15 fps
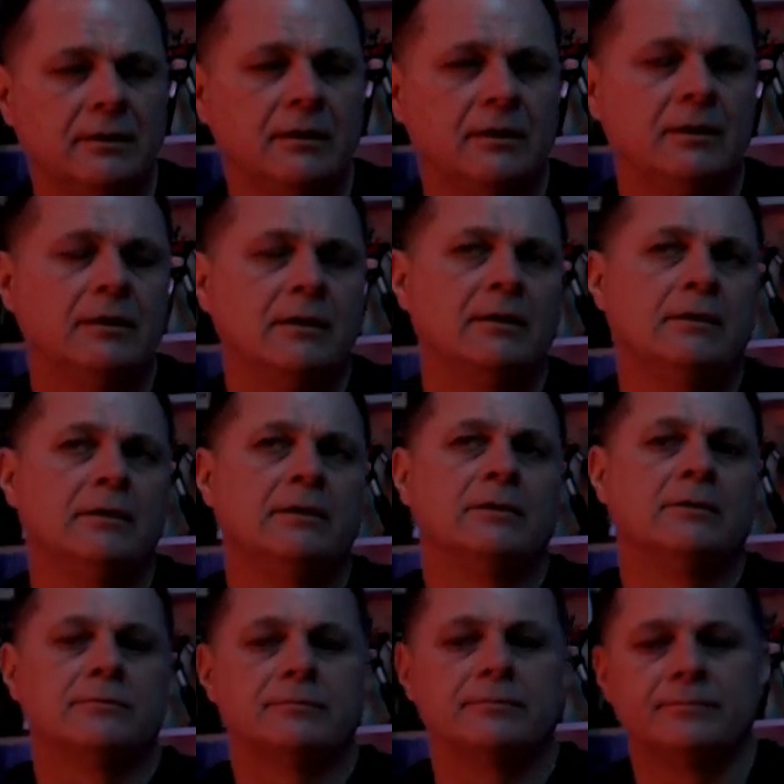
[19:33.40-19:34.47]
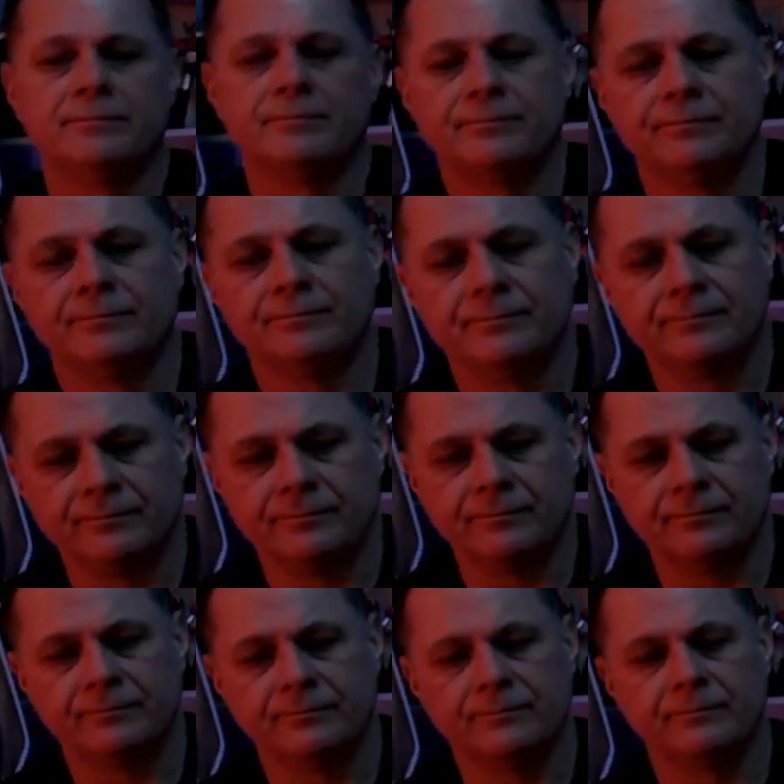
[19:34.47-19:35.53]

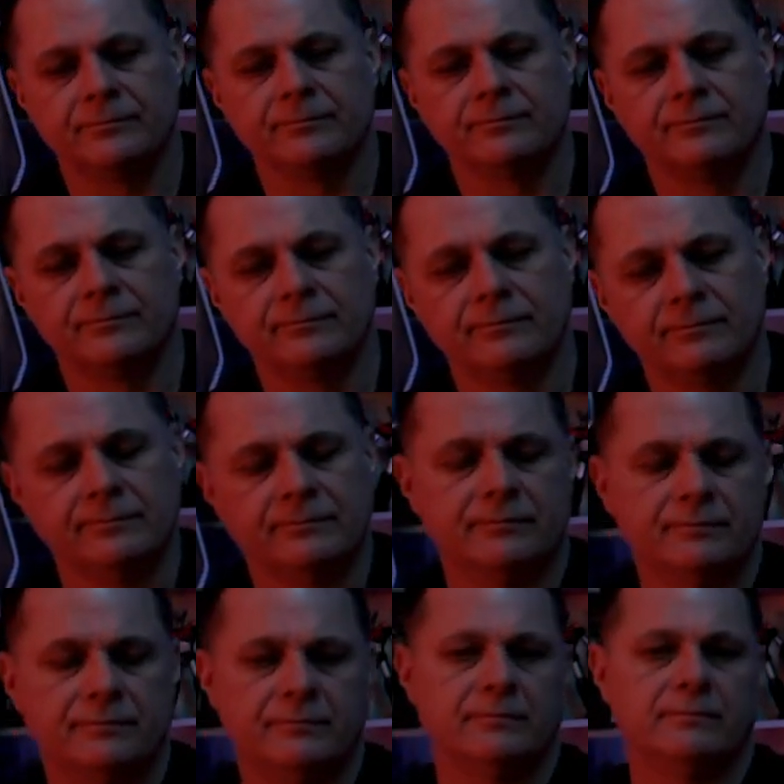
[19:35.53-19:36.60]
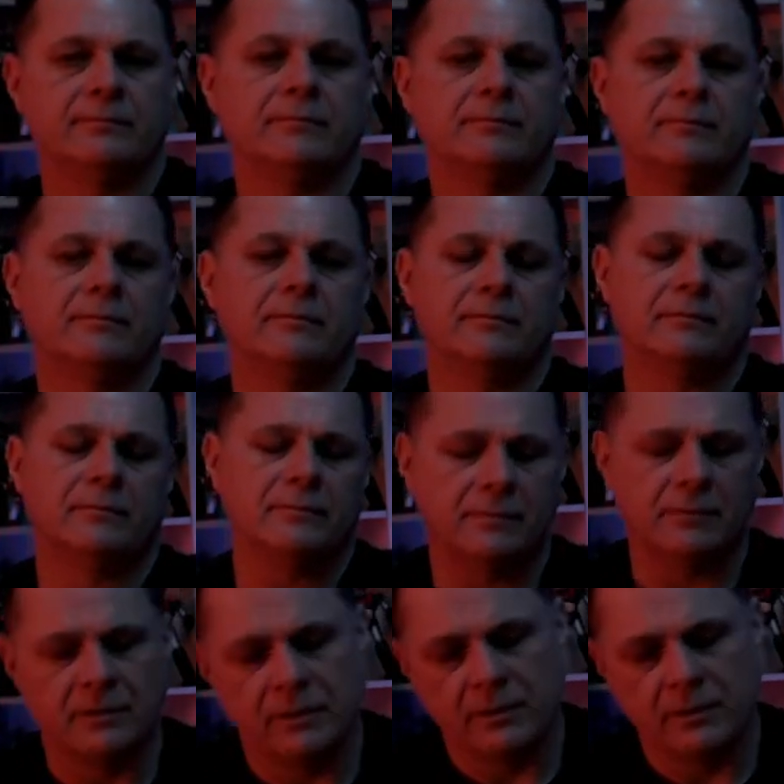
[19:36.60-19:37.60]
This person isn't speaking.